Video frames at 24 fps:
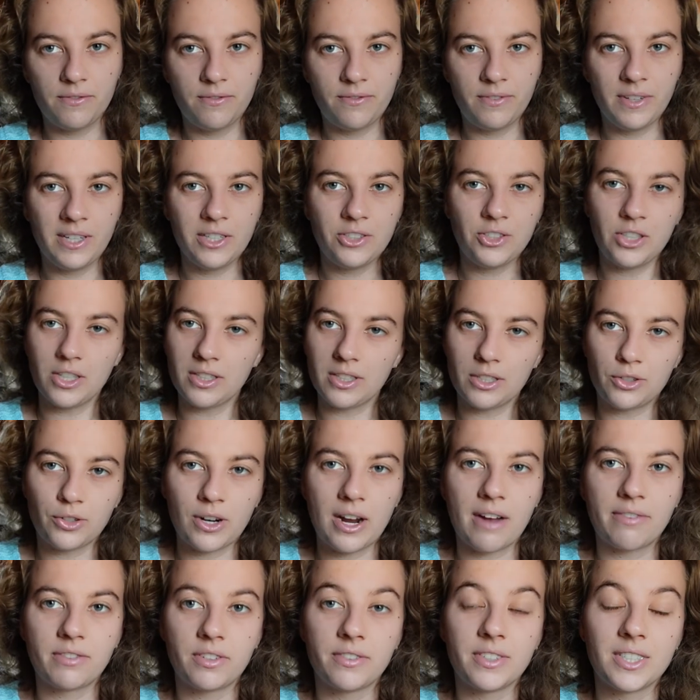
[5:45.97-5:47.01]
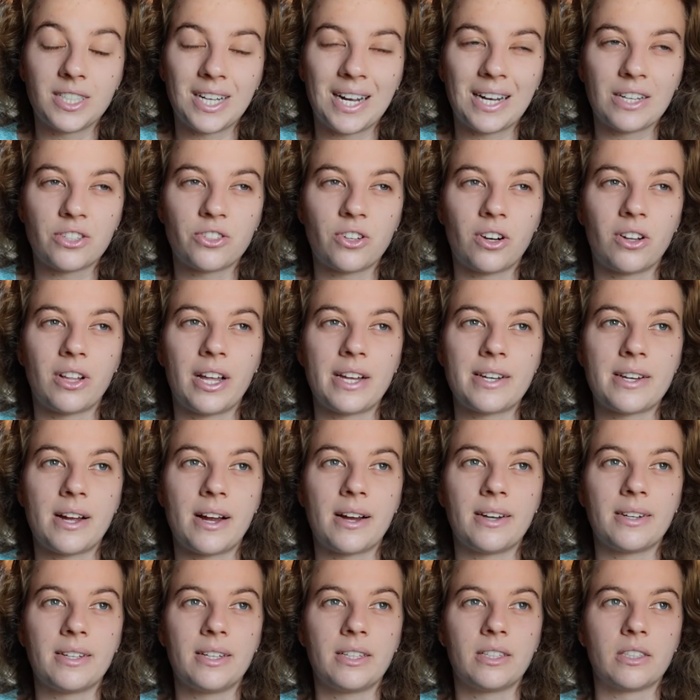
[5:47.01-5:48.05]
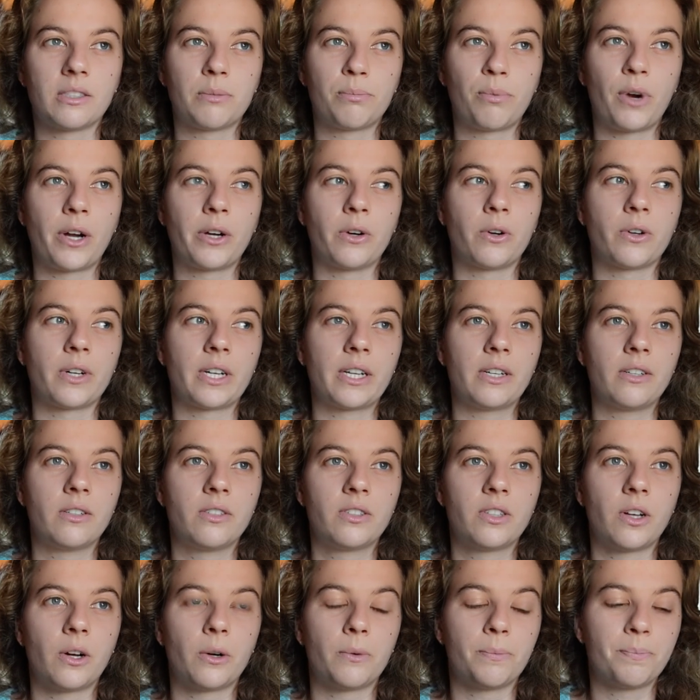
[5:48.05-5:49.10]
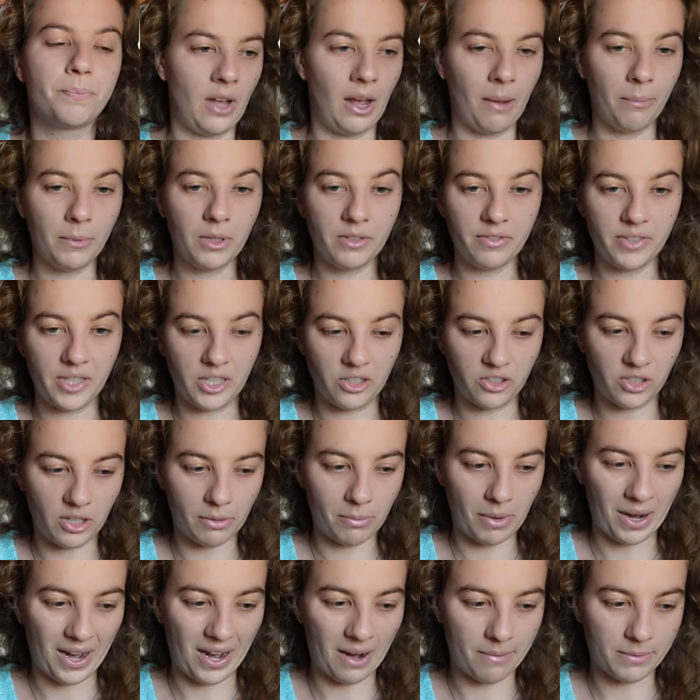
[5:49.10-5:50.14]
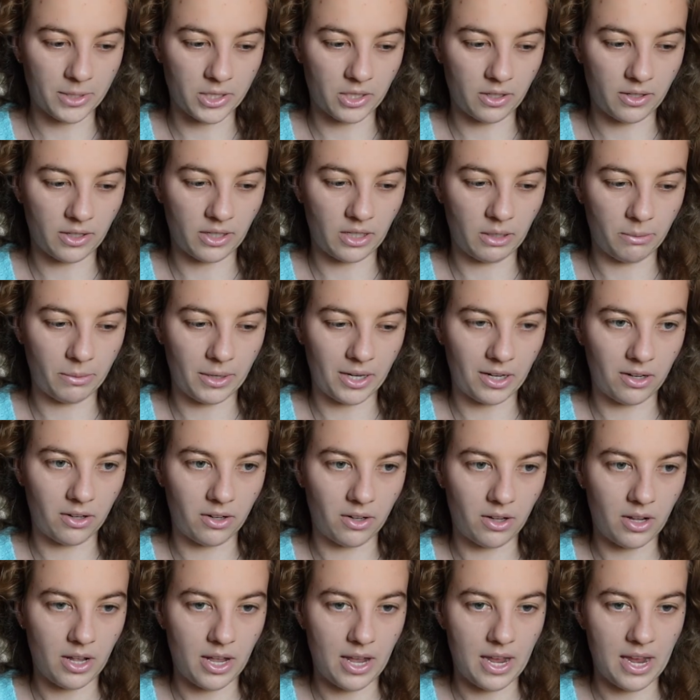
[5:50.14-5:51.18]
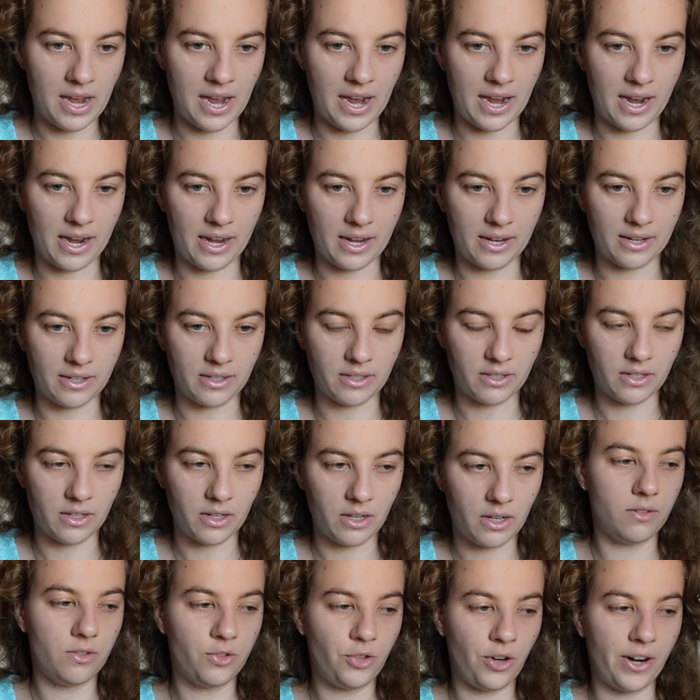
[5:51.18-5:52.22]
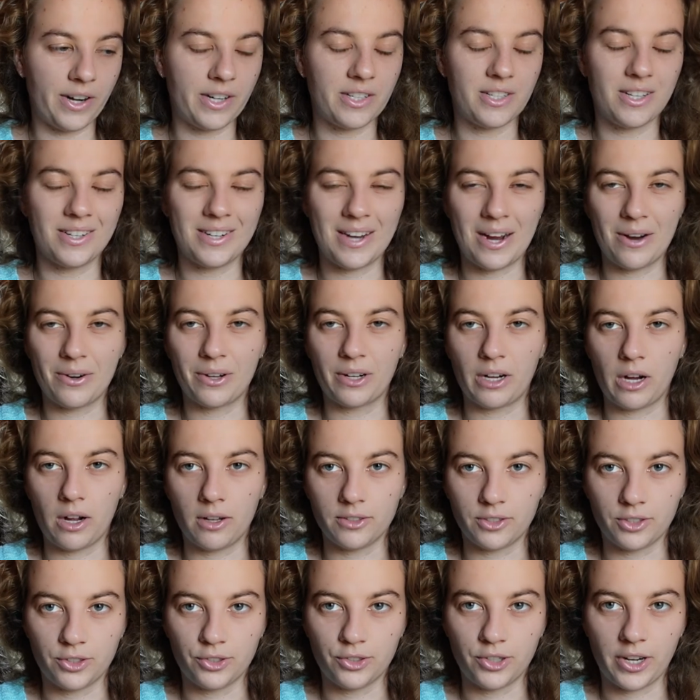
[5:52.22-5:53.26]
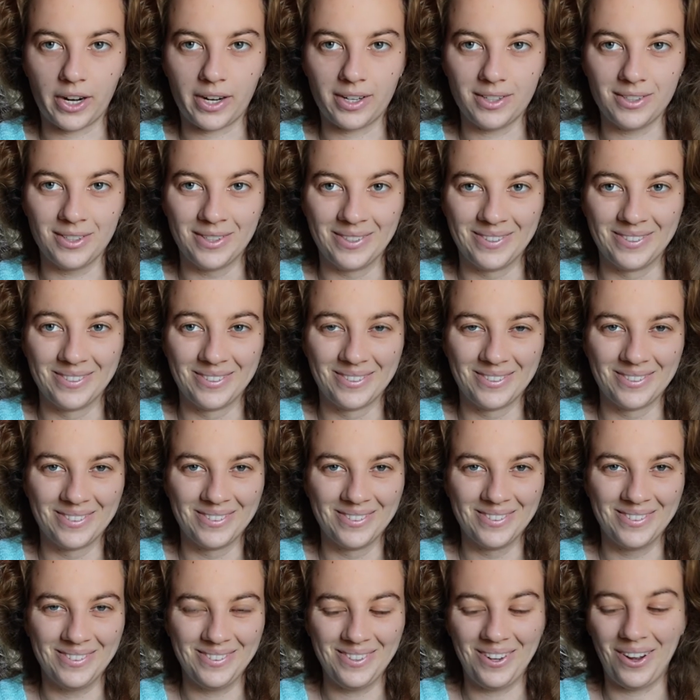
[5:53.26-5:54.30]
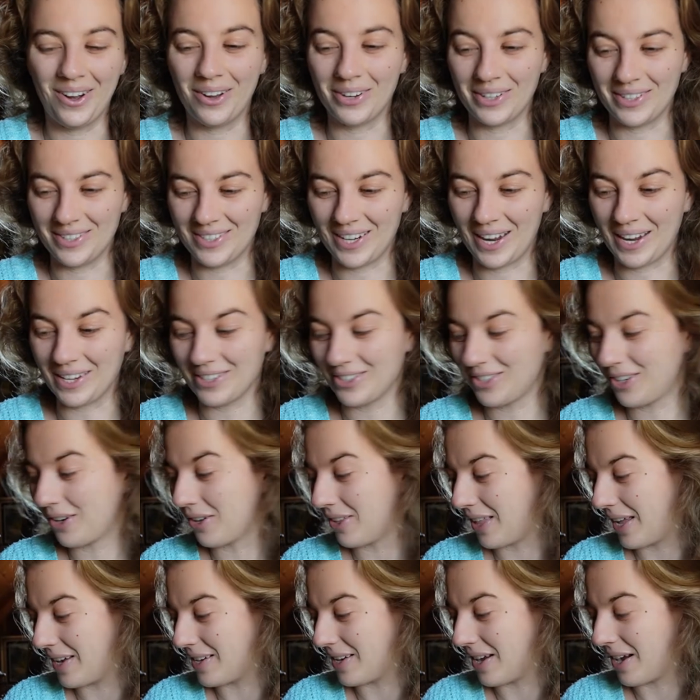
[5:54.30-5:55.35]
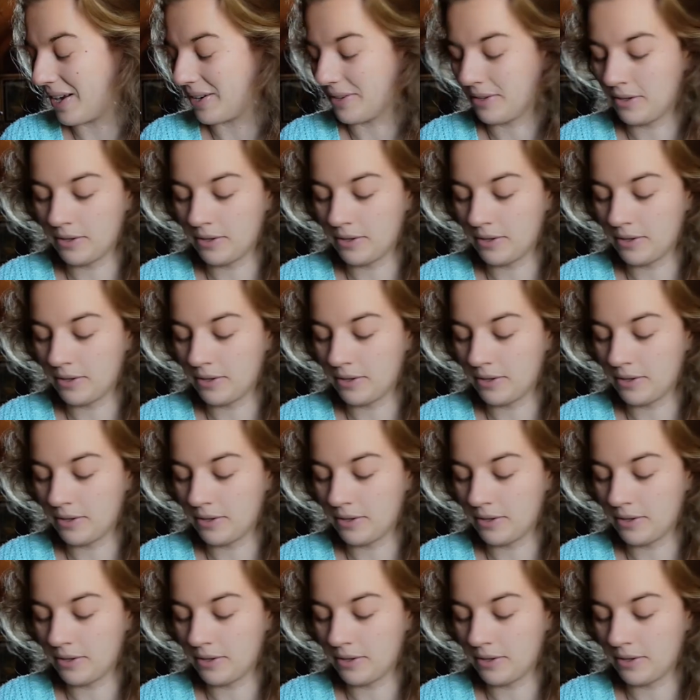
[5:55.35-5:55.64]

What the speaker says: Finishing the draft of In Dying Starlight 9 is priority, so I'm gonna finish up my Amazon email and try to sit down and concentrate on In Dying Starlight 9.